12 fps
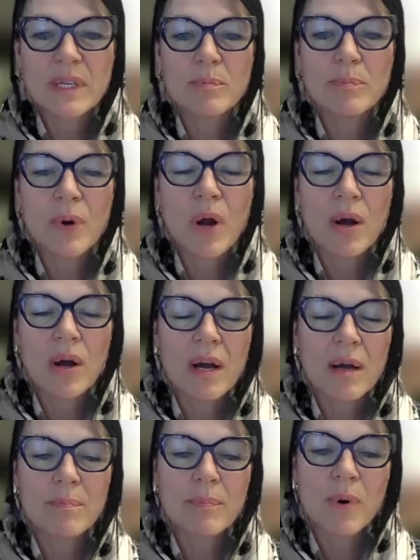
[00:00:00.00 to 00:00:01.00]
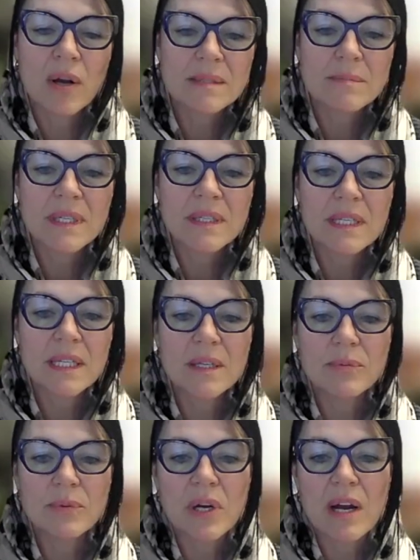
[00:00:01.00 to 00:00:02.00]
we
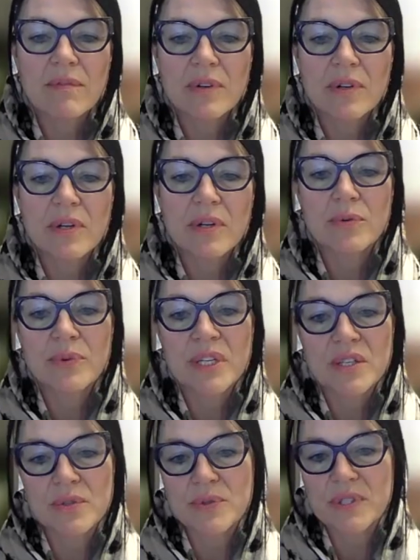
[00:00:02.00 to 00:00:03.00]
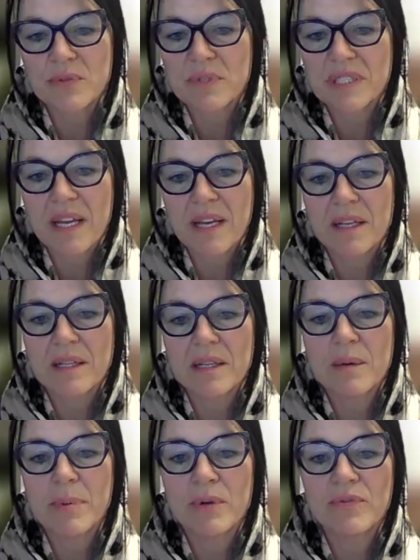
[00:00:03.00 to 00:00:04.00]
approximately recover, reuse, and
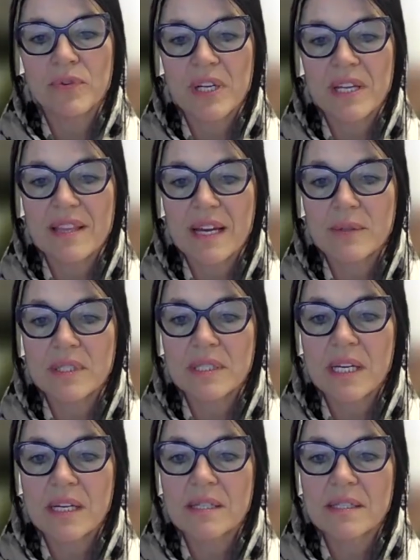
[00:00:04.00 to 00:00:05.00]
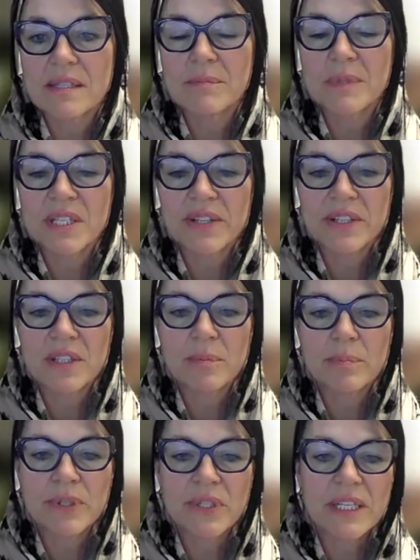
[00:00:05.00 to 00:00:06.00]
recycle about 40,000 tons of
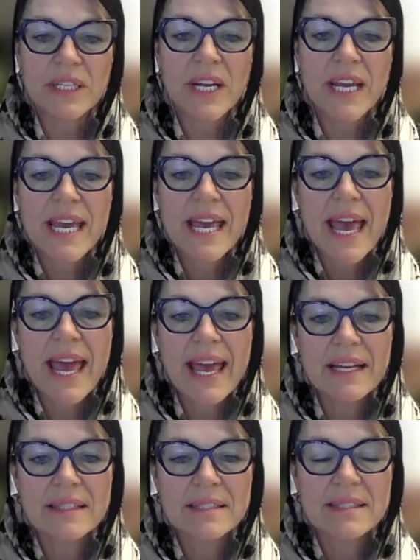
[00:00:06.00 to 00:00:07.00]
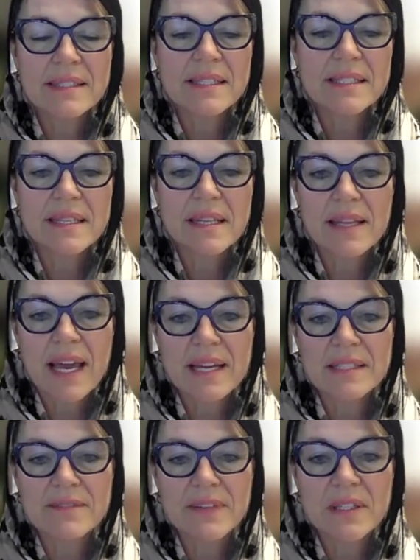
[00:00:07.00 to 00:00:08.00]
material per year, and into the
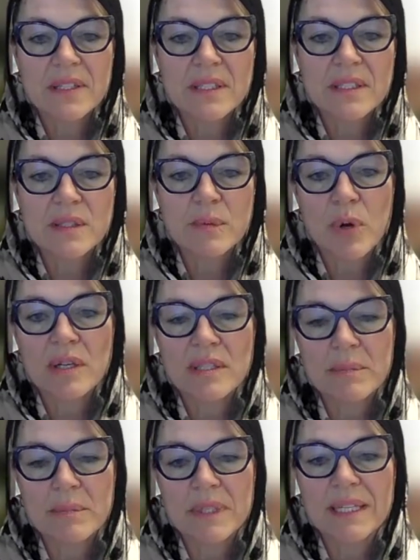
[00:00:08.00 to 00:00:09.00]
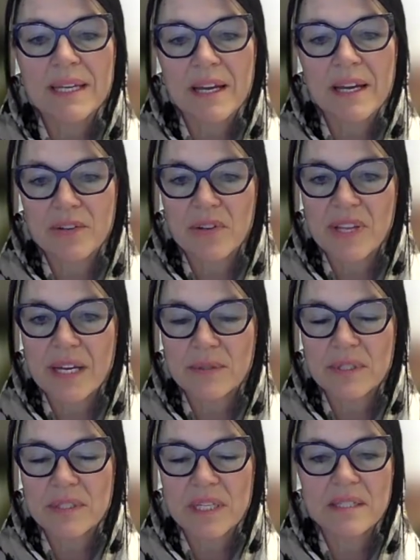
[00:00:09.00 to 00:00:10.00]
landfill is approximately
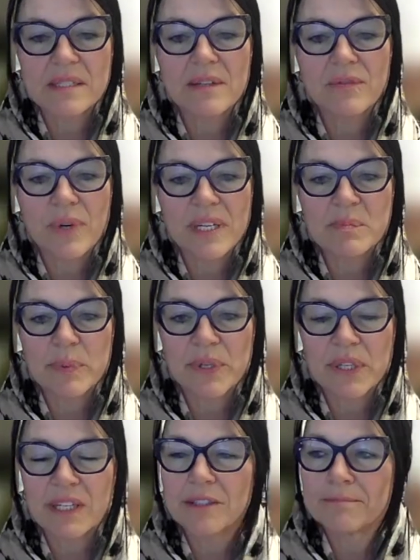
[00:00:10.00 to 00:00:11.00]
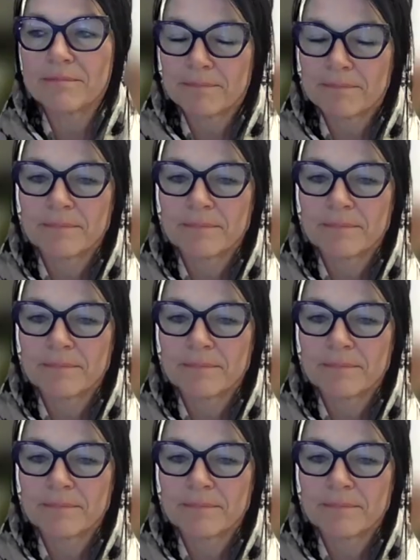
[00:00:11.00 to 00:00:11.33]
100,000 tons of waste per year.